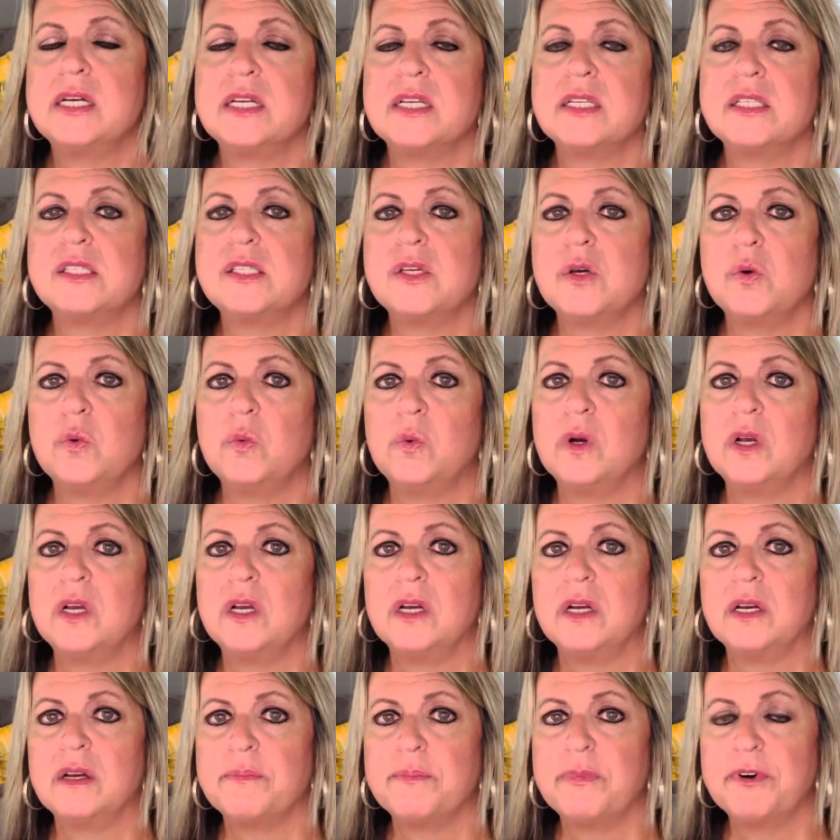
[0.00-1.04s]
So
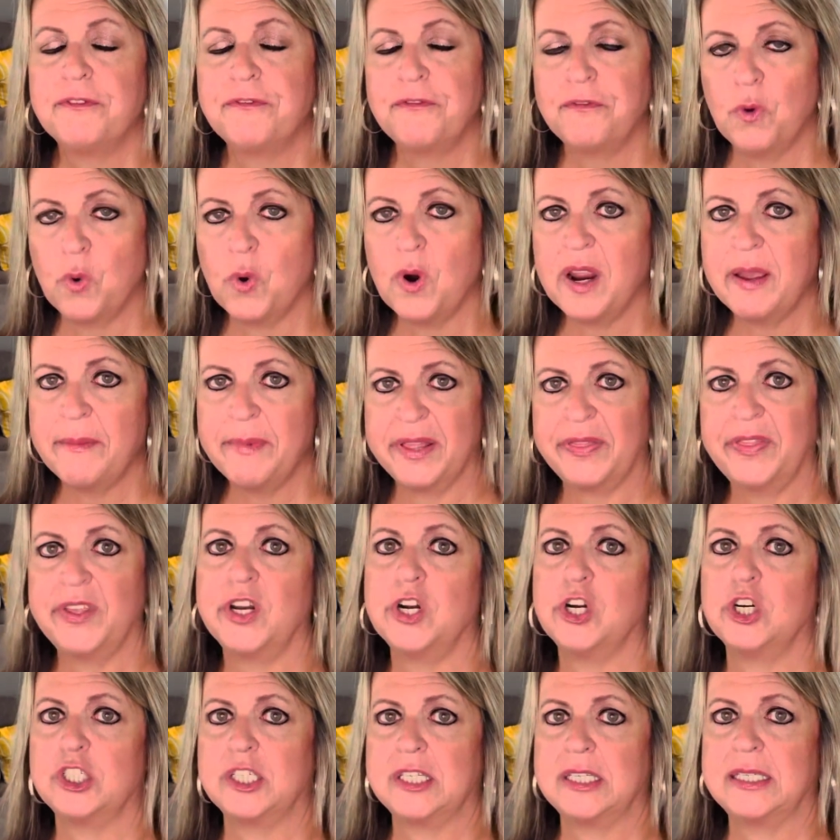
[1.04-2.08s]
before I met the
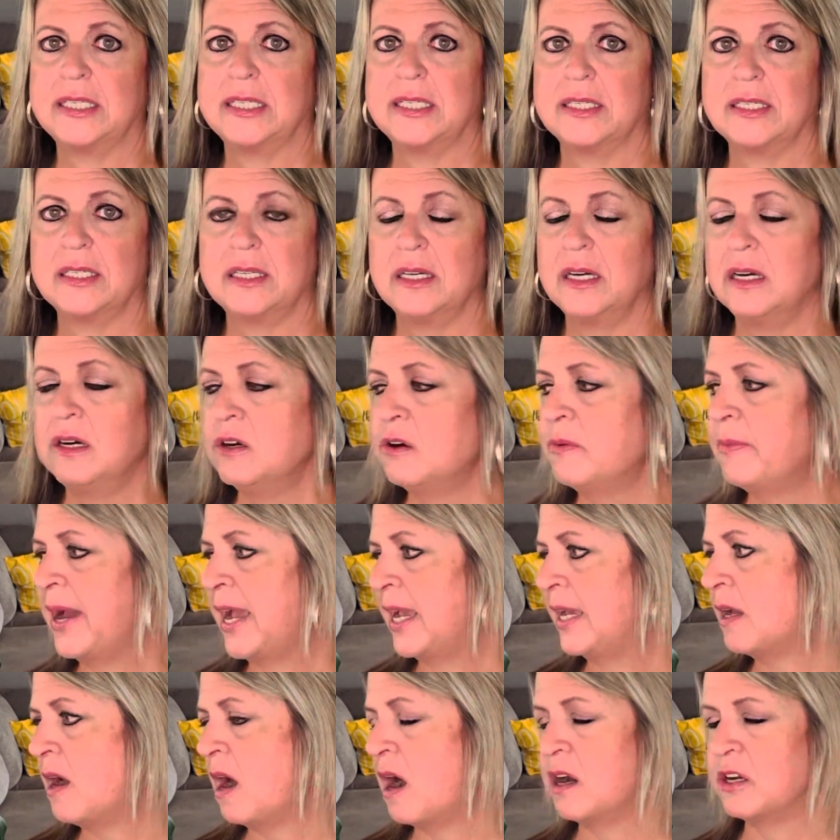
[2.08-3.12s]
narcissist, oh my
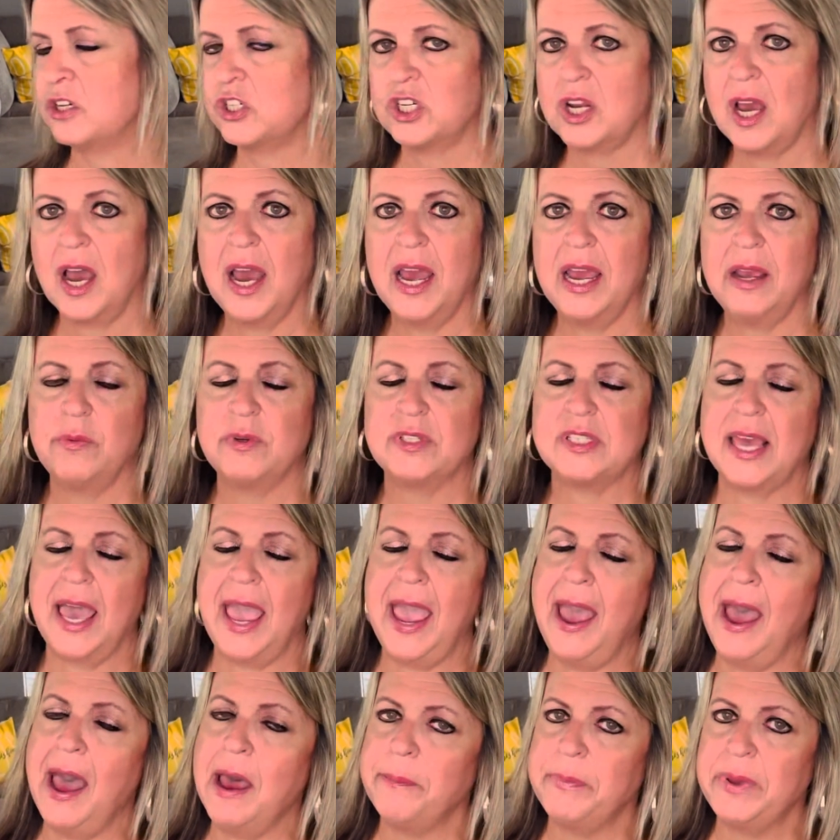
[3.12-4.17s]
gosh, I was
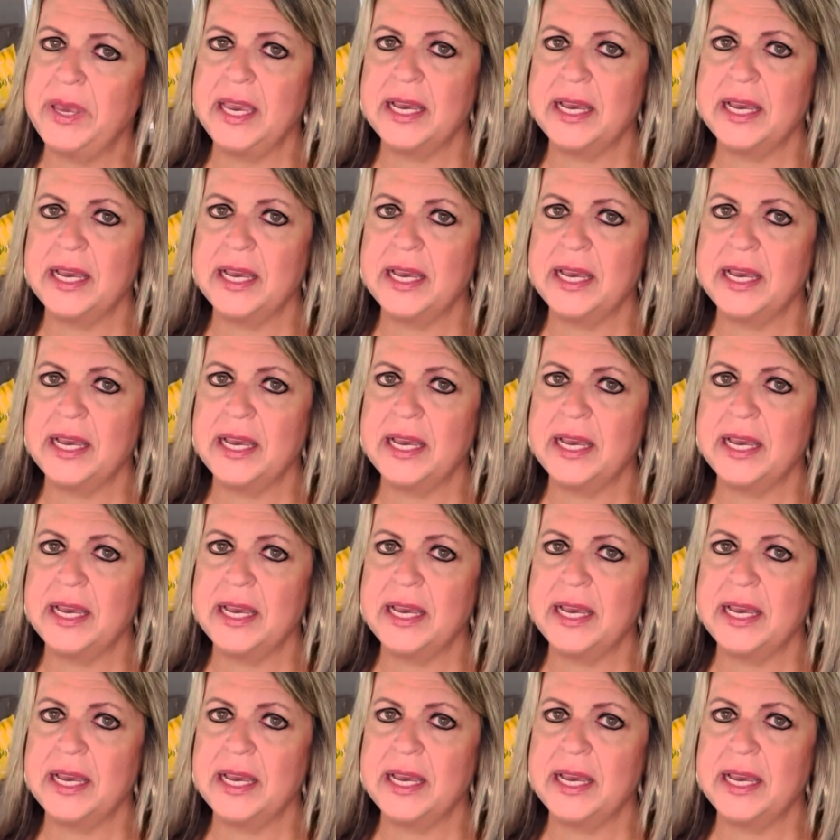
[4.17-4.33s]
happy